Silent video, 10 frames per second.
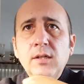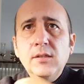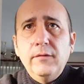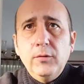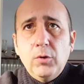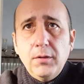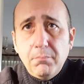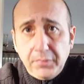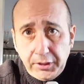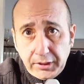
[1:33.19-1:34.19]
So if you want to
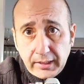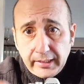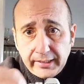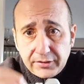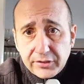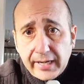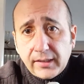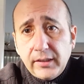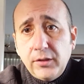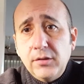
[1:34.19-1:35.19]
meter
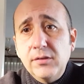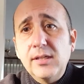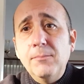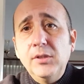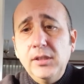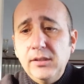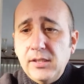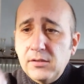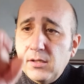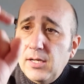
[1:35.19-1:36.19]
exactly on something,
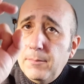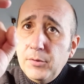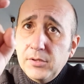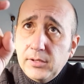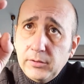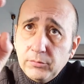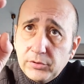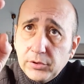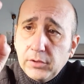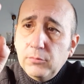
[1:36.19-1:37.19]
it puts a little
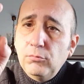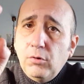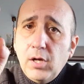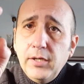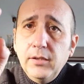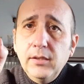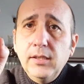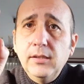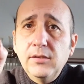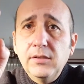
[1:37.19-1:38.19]
circle right
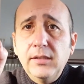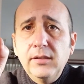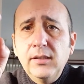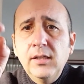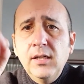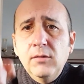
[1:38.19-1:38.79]
in the center.